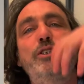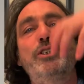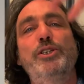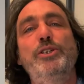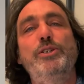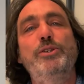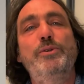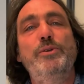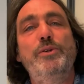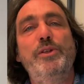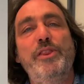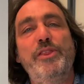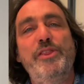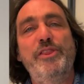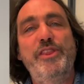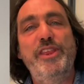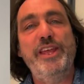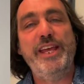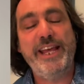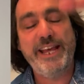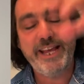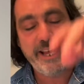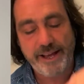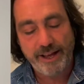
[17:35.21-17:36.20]
to
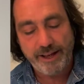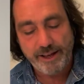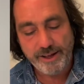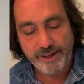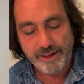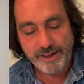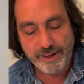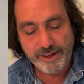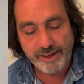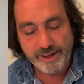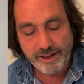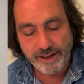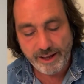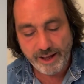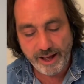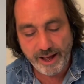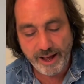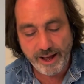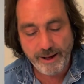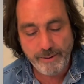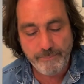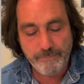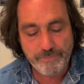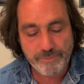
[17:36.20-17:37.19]
the
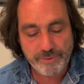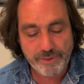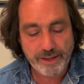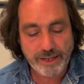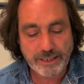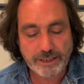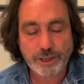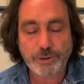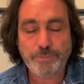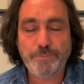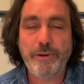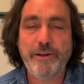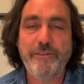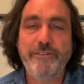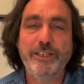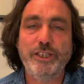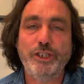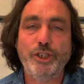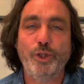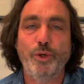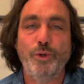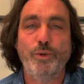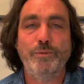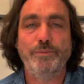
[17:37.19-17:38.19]

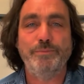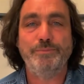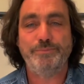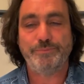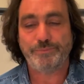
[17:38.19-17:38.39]
spiritual.